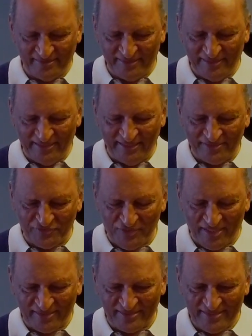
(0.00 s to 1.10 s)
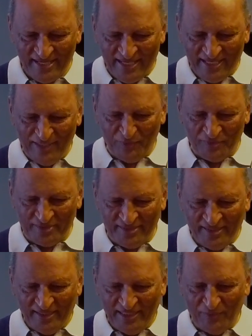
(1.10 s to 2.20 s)
in, in a trance, he would
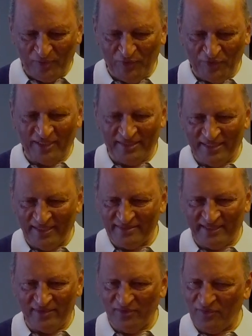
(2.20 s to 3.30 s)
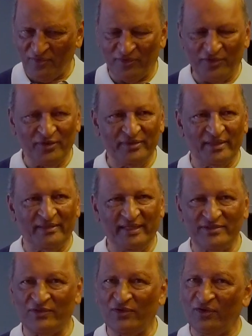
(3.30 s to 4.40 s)
he would look at her and say, No, no,
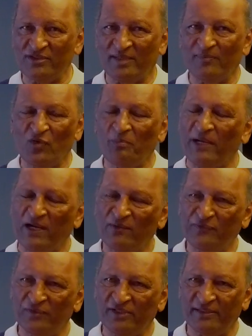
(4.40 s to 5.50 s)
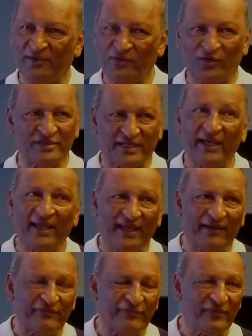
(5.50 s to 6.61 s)
these gods are more powerful than the gods I
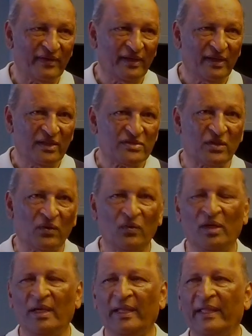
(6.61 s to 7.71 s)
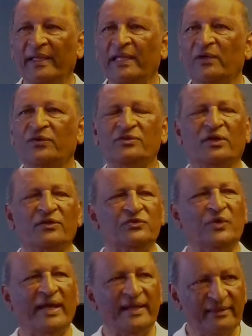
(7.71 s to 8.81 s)
have. So he could not do
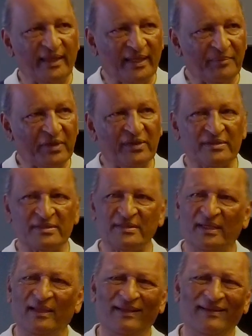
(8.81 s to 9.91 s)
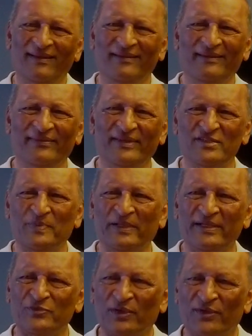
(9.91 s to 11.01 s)
anything because the
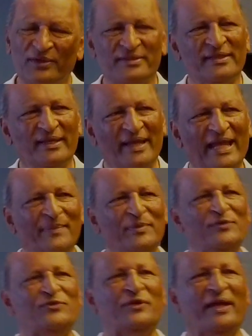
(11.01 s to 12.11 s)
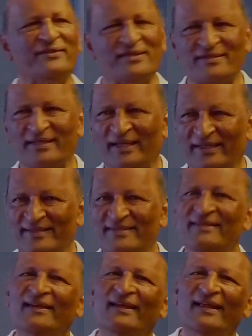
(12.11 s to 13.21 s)
spirits were not able to
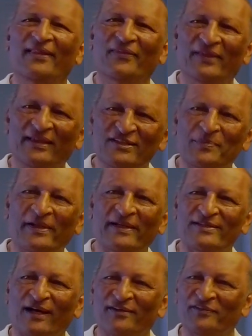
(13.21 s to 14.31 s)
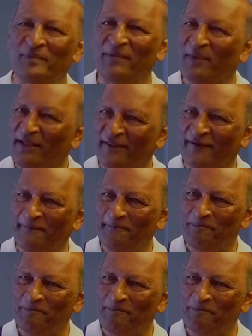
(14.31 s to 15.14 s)
exercise the spirits out of my mother.